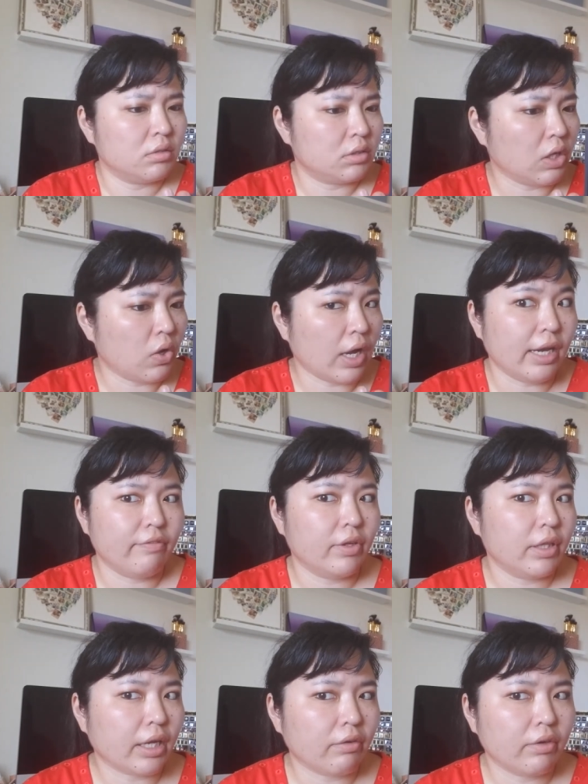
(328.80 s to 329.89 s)
So I didn't feel
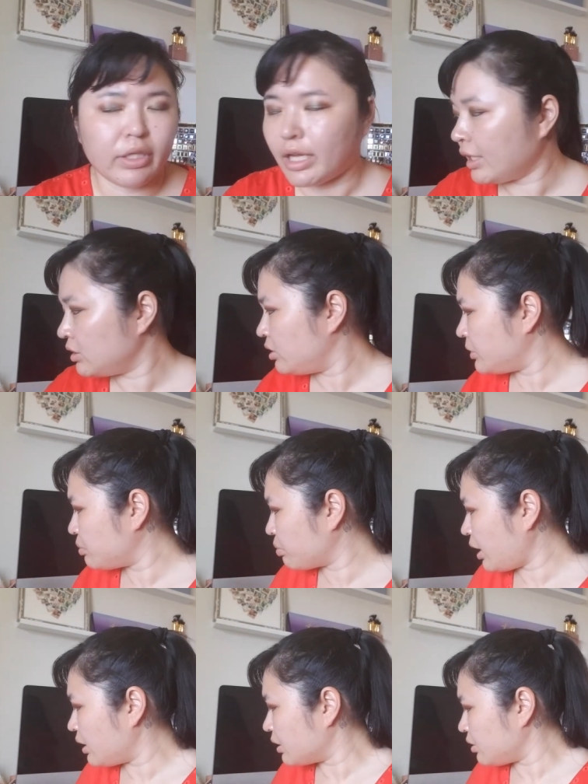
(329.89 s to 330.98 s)
like I really got too much
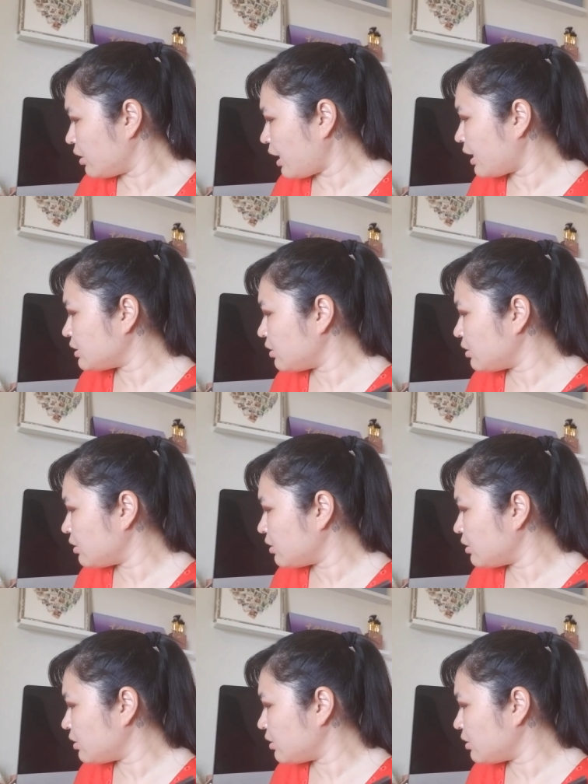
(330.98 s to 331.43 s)
product on that,